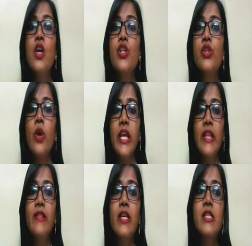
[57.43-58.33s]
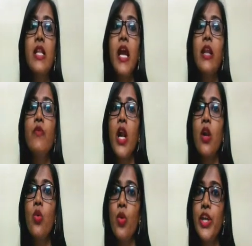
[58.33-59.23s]
So in this slide we
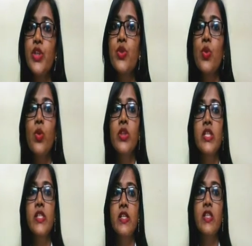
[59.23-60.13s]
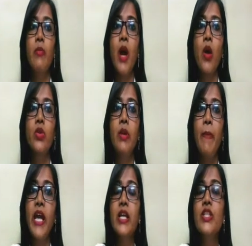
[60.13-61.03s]
are going to discuss about the
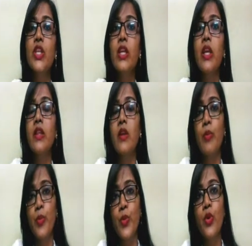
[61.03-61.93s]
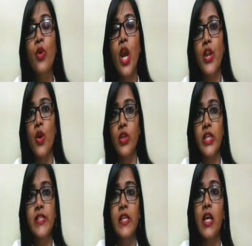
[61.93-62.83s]
packaging in the
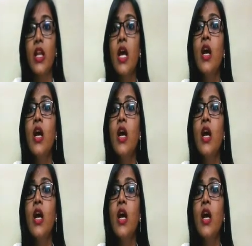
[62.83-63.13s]
prokaryotic cell.